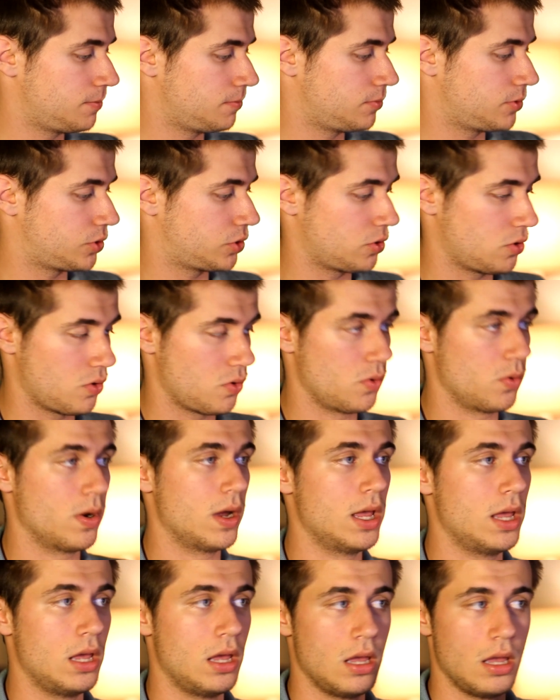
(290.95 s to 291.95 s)
So
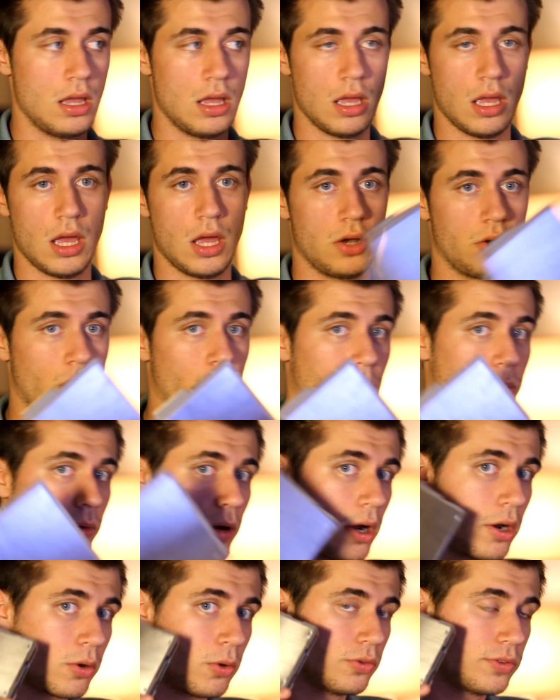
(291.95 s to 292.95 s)
don't
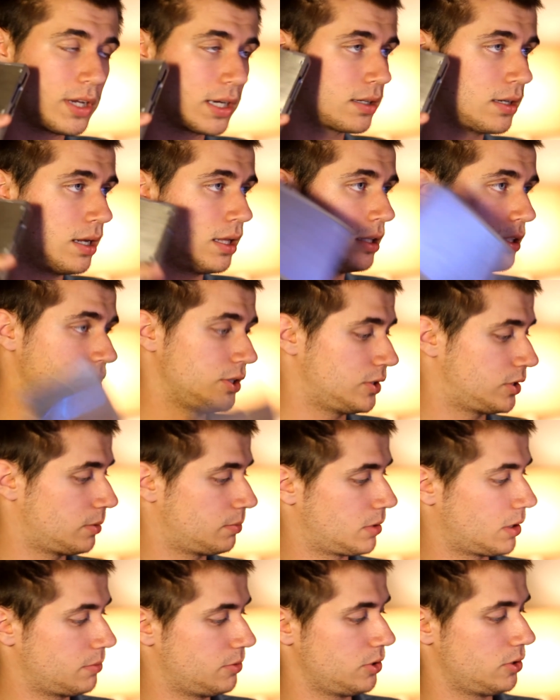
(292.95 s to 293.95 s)
throw out old technology.
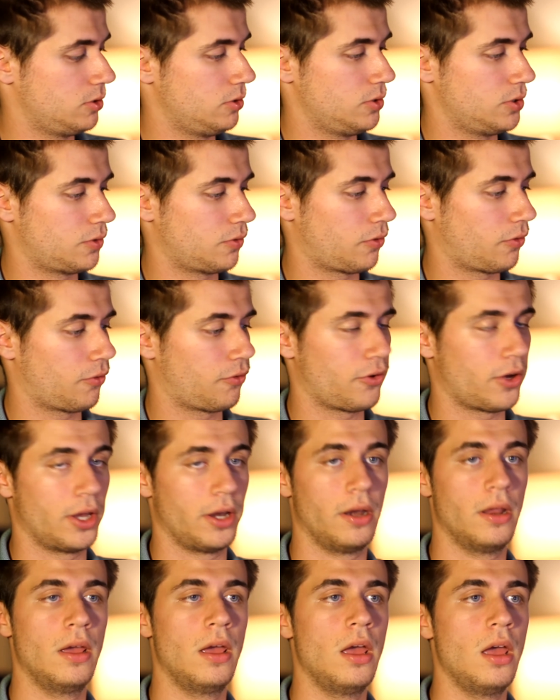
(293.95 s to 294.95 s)
Sometimes you can use it for
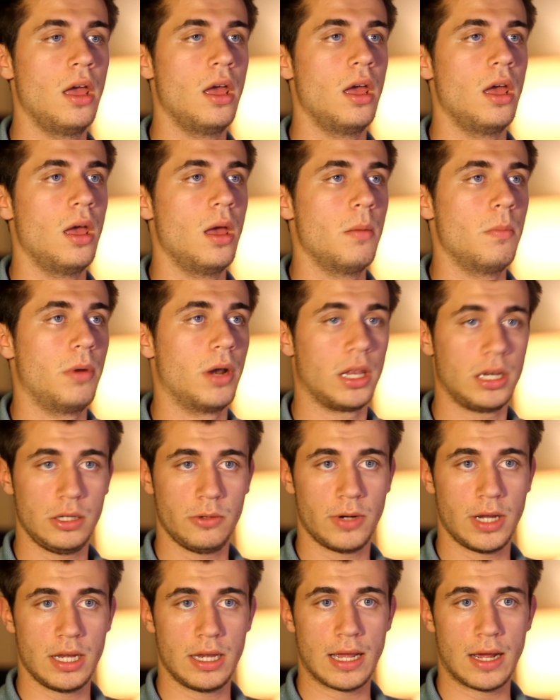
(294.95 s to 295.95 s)
fun. But
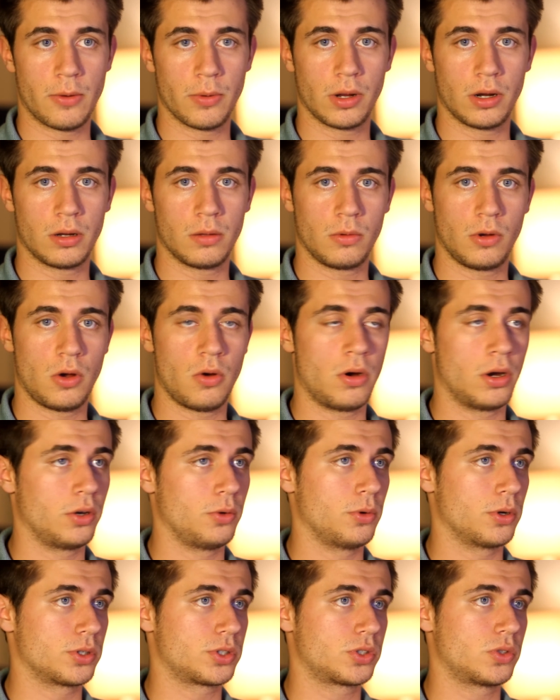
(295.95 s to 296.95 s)
anyway, now we're going to go on
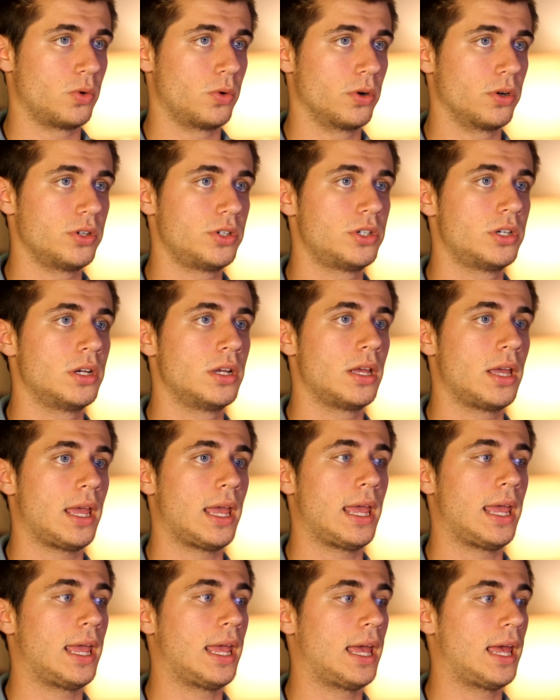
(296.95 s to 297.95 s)
to our storage.
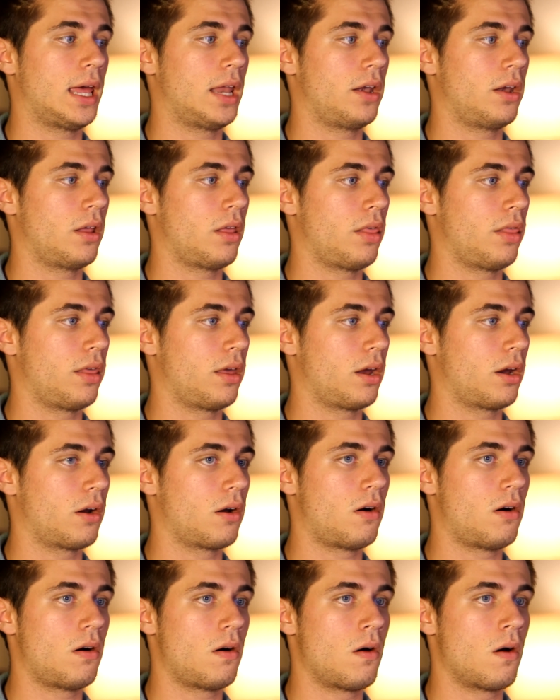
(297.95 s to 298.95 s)
And there
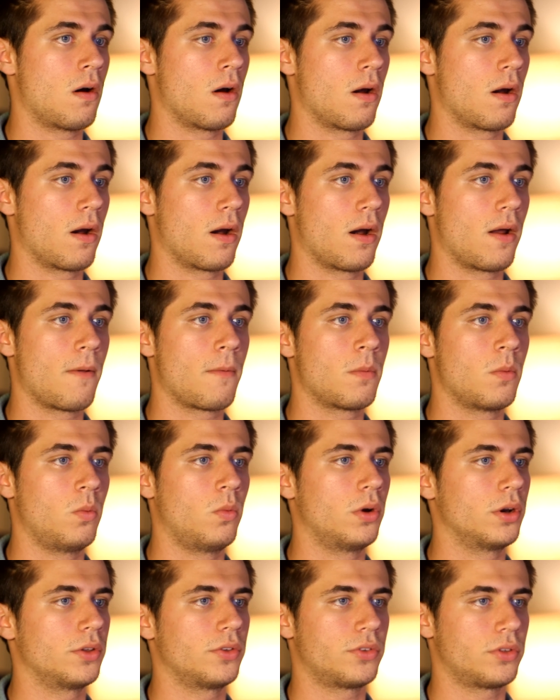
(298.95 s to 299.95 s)
are,
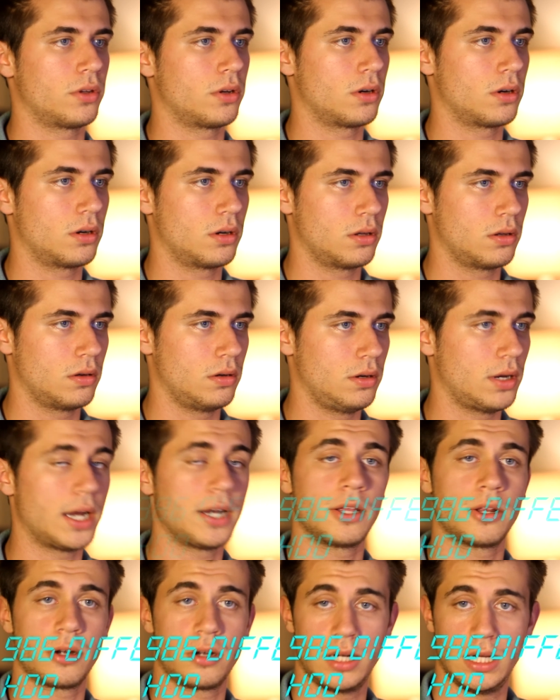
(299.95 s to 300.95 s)
what is there?
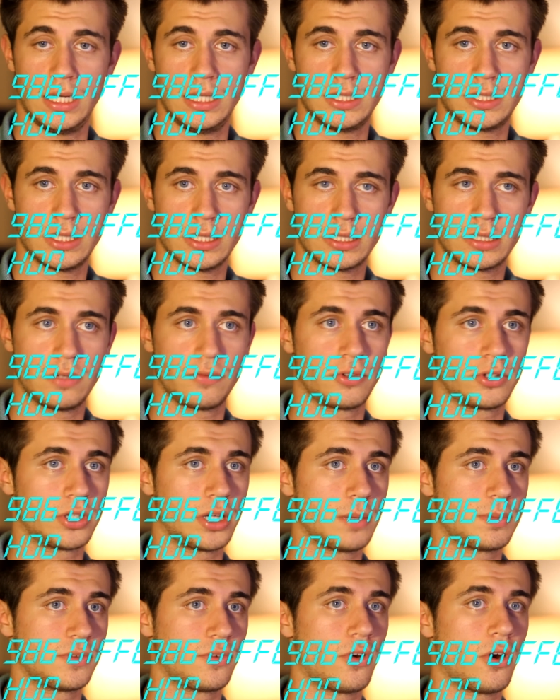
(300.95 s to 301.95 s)
986 different
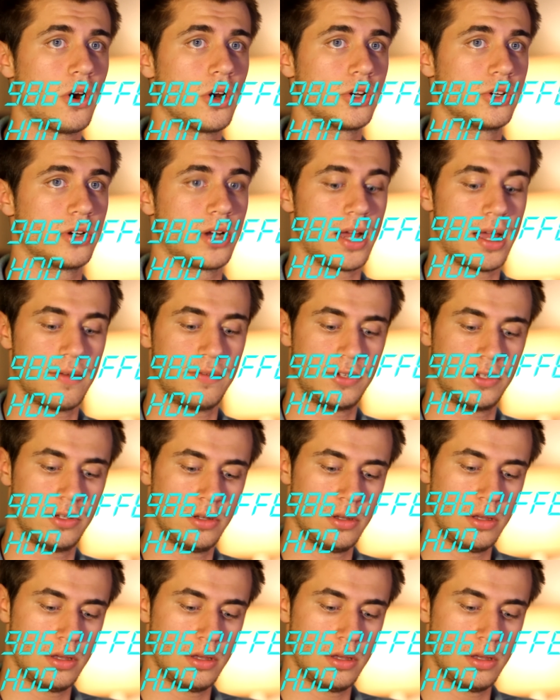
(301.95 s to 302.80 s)
types of hard drives.